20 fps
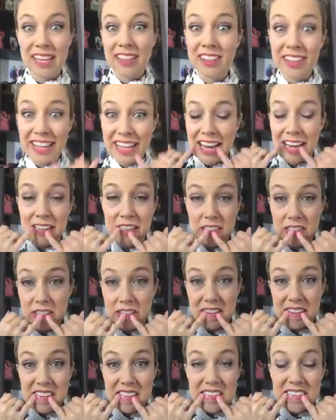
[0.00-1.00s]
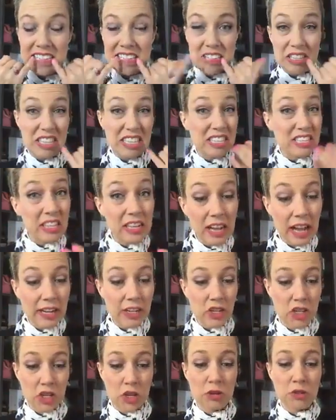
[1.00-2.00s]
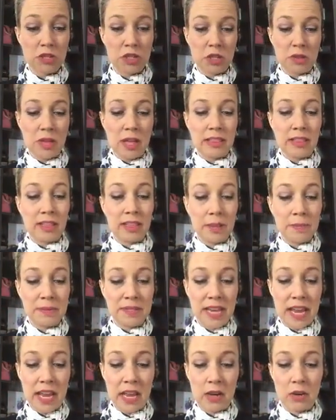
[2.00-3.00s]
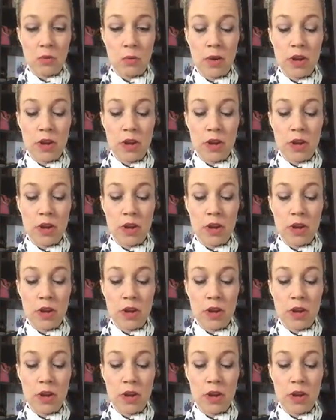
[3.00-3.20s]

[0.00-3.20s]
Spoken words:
Look at that. So this kind of shows you that the lip stain,